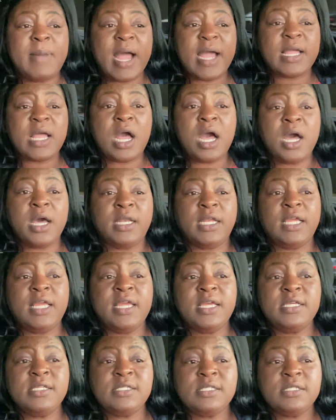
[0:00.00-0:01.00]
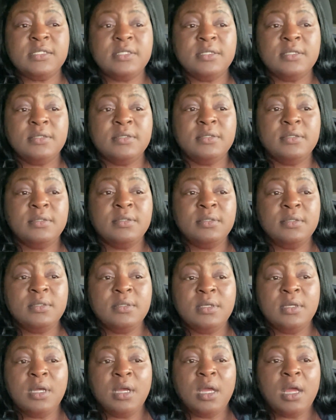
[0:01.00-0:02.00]
con is,
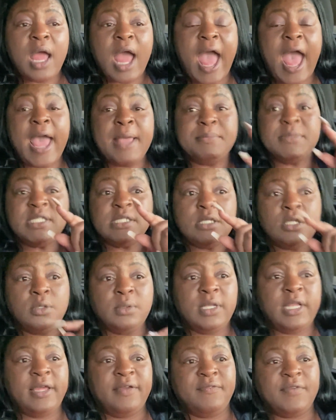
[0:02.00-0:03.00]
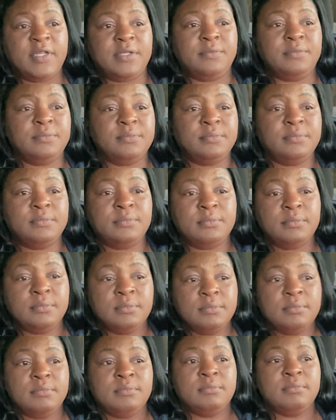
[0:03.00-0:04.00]
I'm still living.
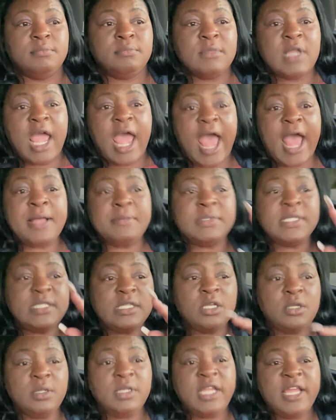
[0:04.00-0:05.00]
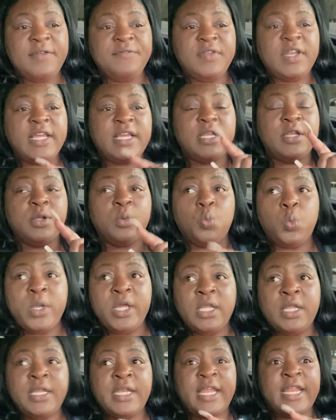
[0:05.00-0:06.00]
I'm still living and
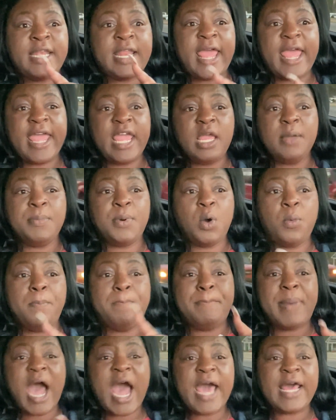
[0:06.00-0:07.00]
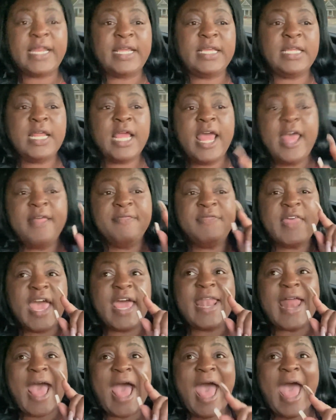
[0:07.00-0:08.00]
willing and able body
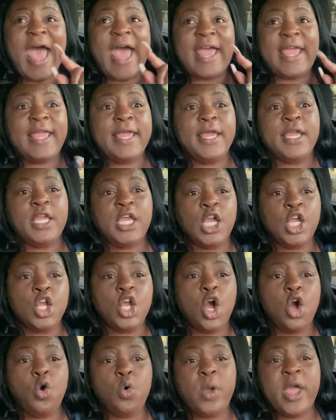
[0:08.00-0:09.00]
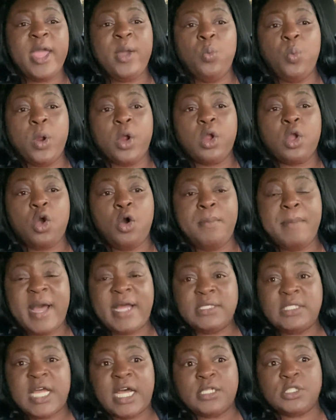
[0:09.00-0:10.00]
that I can go and work on
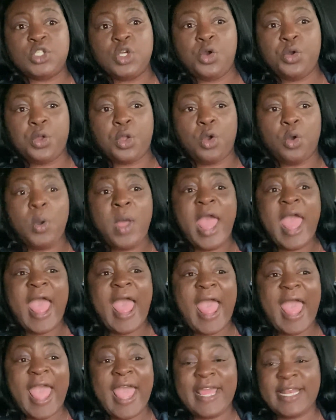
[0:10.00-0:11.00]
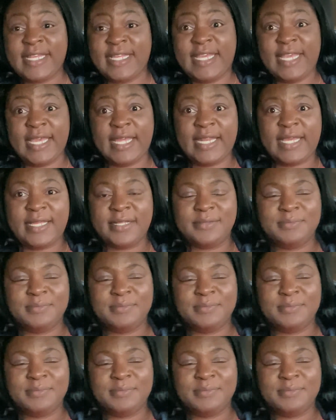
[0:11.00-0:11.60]
my doctoral and get it.